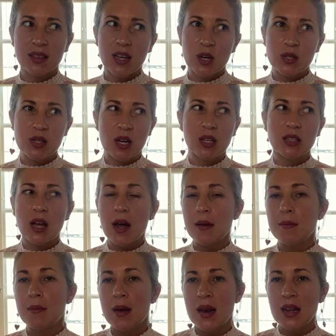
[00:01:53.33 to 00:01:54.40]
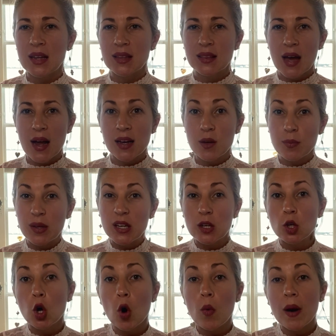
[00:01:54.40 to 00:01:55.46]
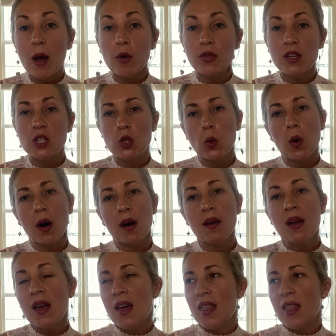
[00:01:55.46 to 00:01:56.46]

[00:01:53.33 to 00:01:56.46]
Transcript: there's a lot of money that could be going out the door